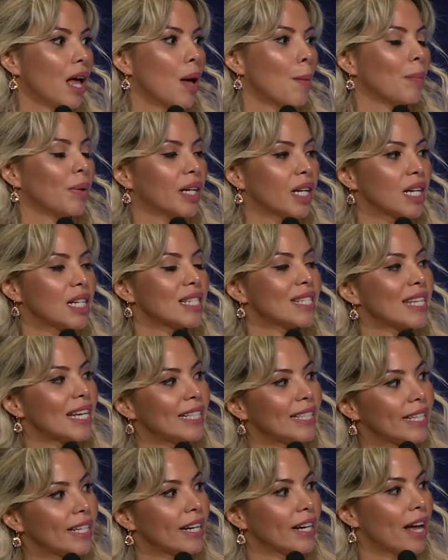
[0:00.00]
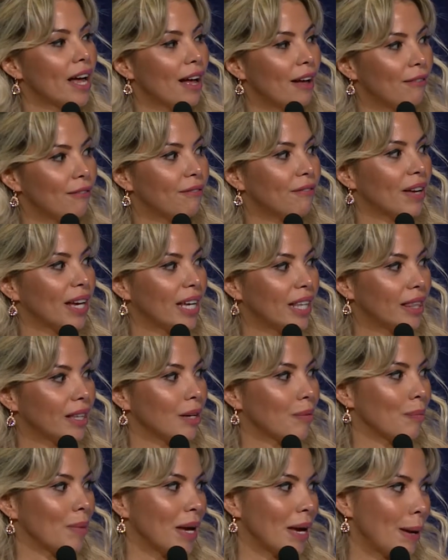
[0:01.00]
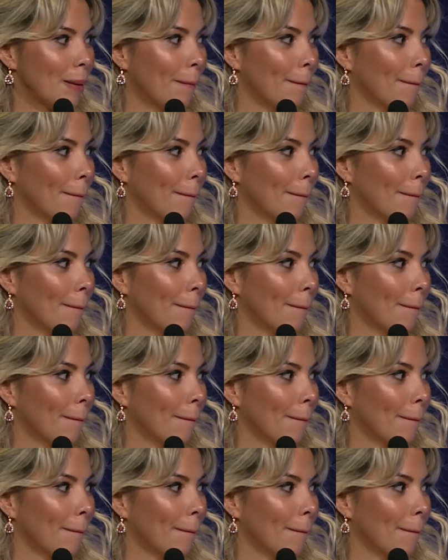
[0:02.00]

because they didn't have faith in me.